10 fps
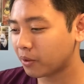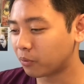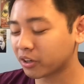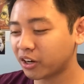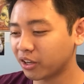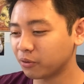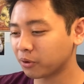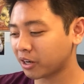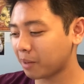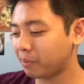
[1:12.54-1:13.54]
Where can
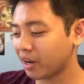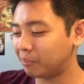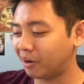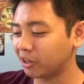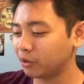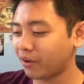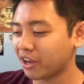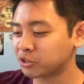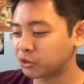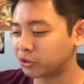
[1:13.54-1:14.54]
I buy a bottle of
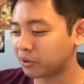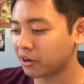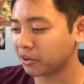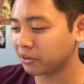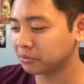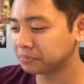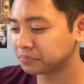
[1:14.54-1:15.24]
ASTRO right now?